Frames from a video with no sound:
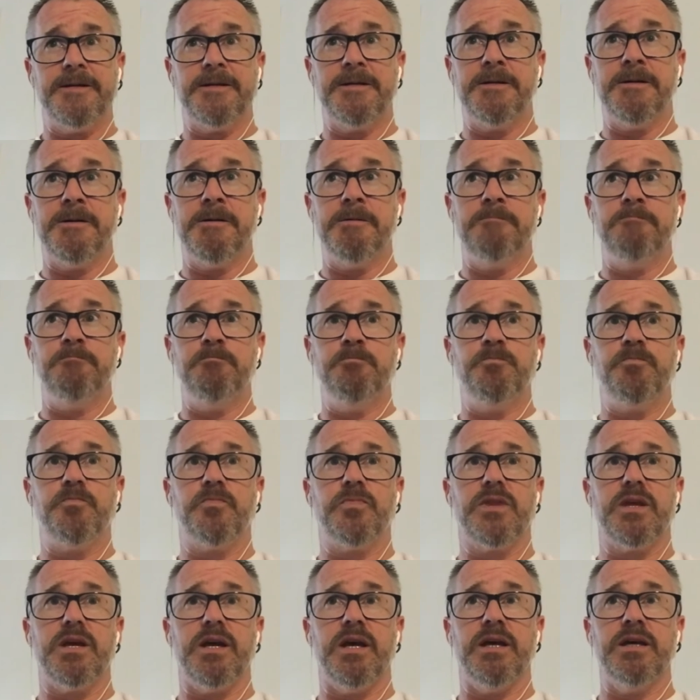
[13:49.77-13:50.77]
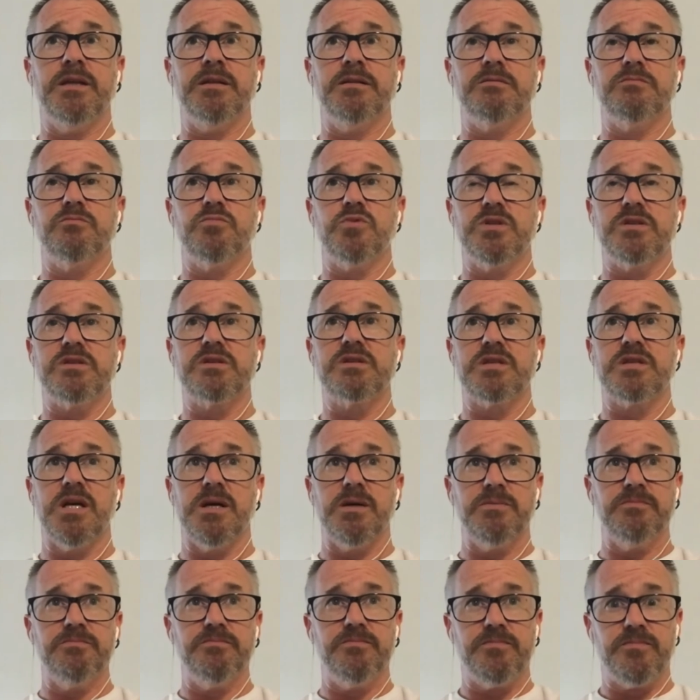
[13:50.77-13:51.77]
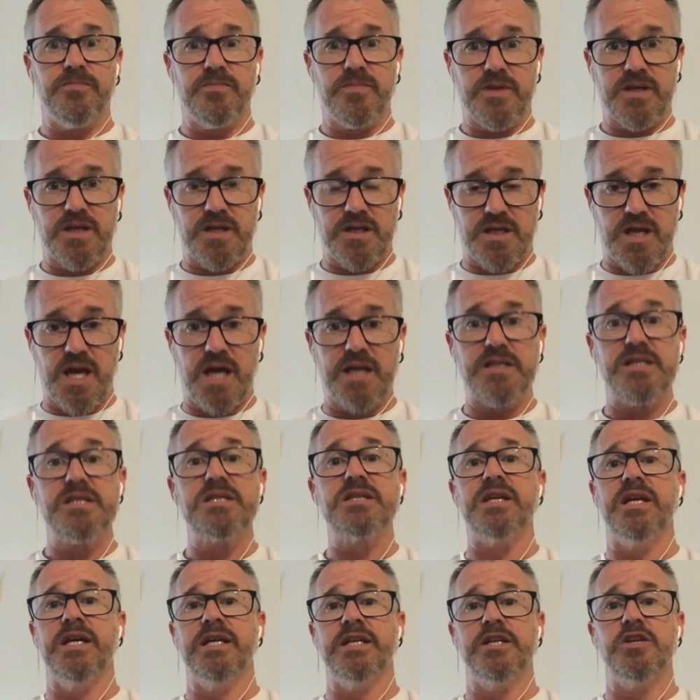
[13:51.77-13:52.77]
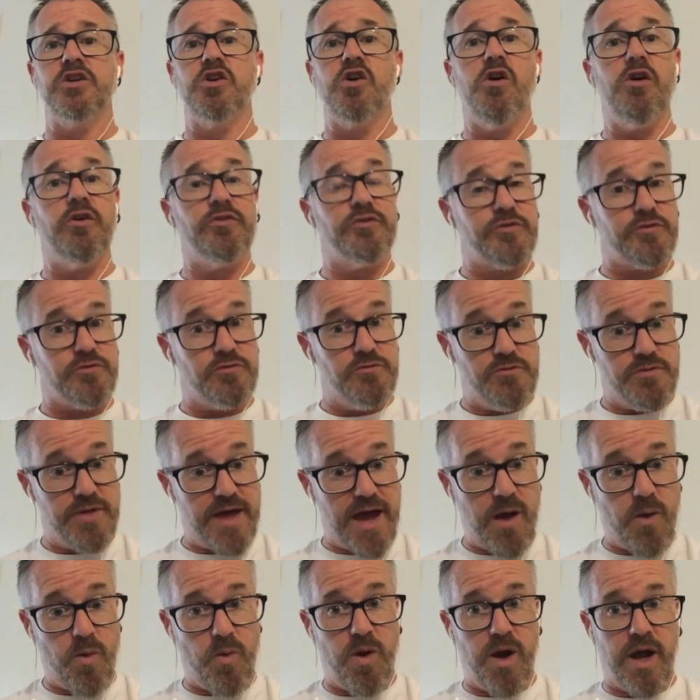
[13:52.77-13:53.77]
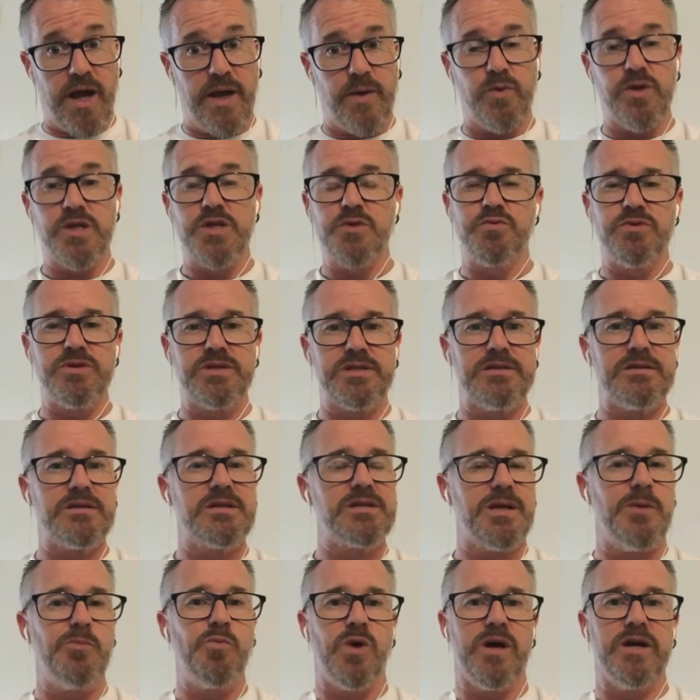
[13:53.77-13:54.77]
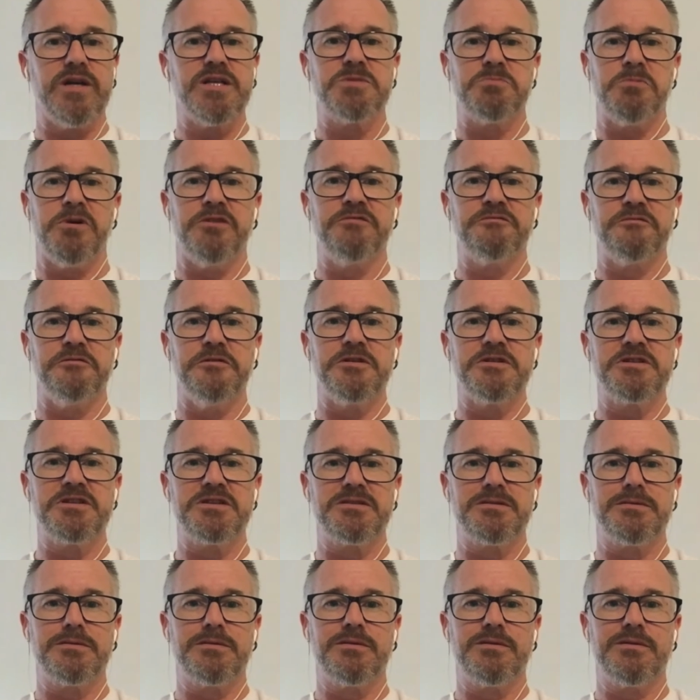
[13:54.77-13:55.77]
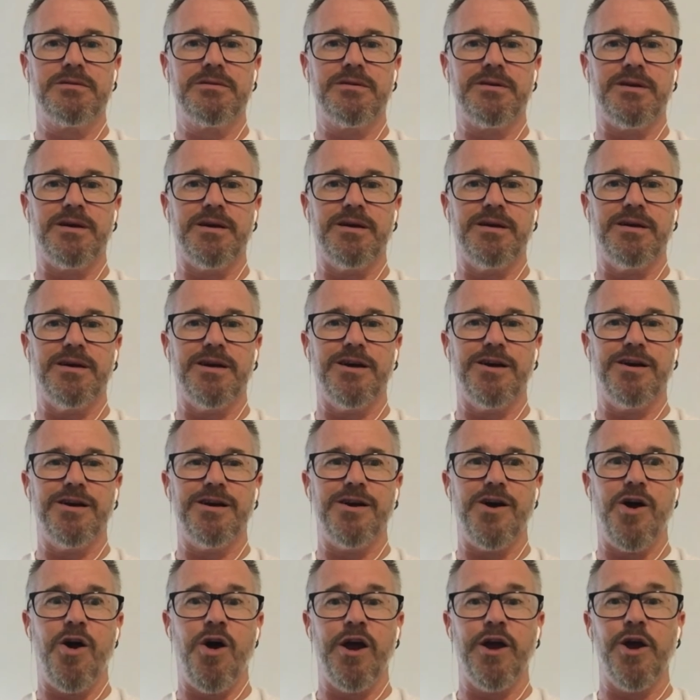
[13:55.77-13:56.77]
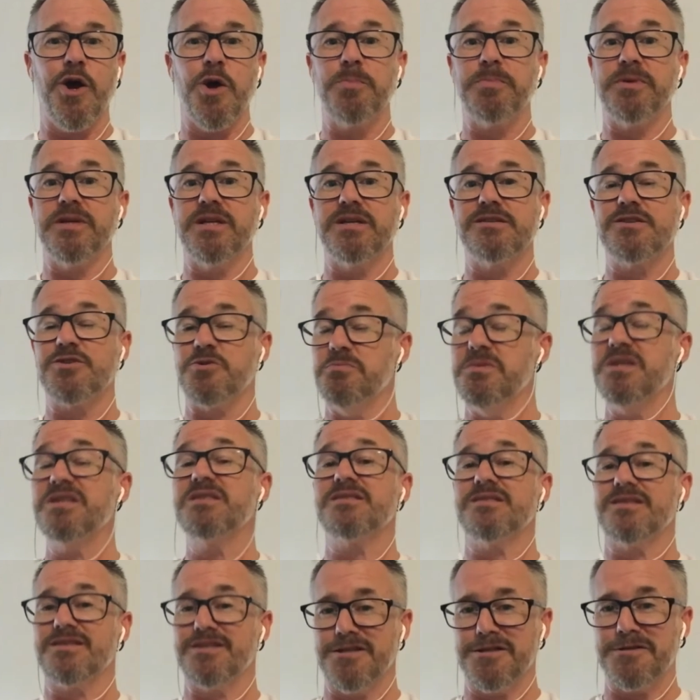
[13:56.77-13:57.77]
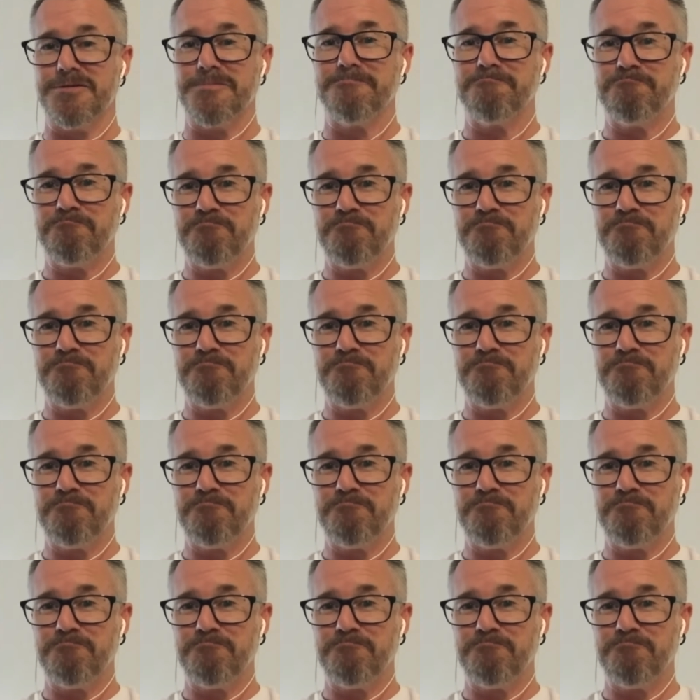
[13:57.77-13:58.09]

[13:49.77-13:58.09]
um, and was um, understanding God through that way, which was in some ways my first uh, eye-opening to mysticism,